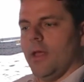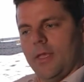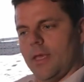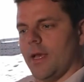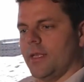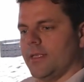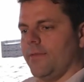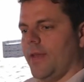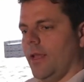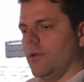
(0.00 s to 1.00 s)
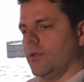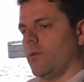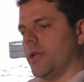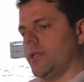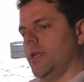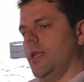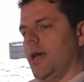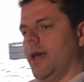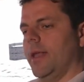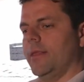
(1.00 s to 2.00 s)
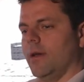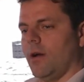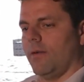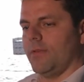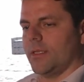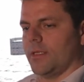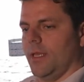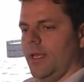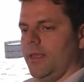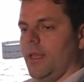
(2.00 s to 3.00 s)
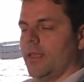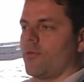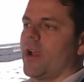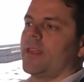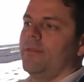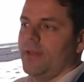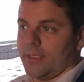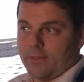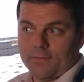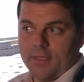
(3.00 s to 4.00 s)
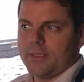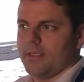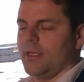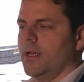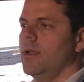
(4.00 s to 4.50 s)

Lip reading: Yeah, it's a very good question, and obviously the attractiveness of this